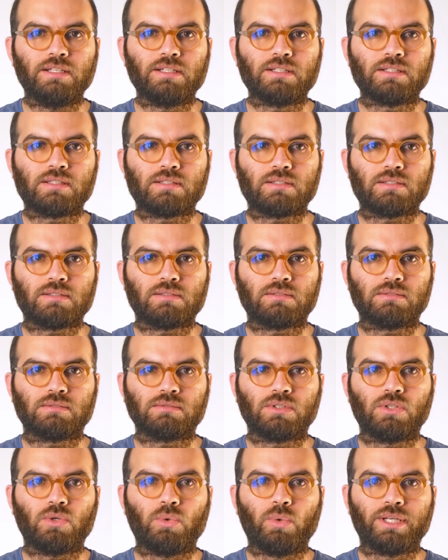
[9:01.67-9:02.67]
it's
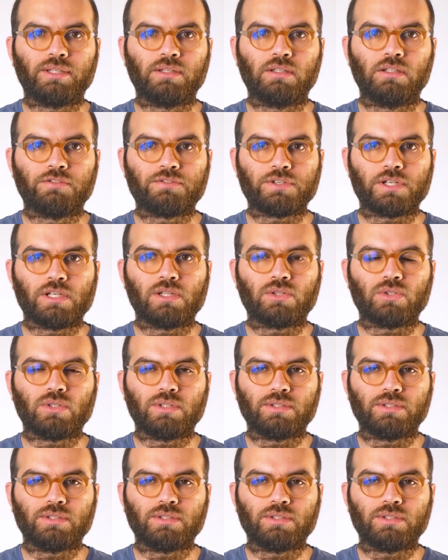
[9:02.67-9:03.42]
quite difficult to